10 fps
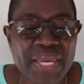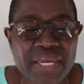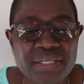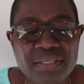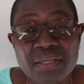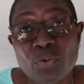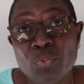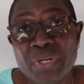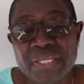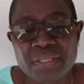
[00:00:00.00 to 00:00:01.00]
Ed
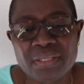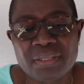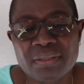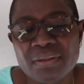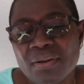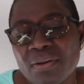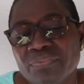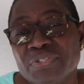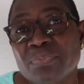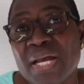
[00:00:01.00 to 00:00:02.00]
Hewitt
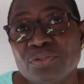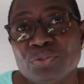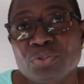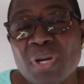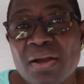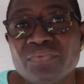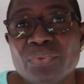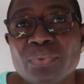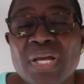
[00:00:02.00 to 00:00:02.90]
of Smarter Travel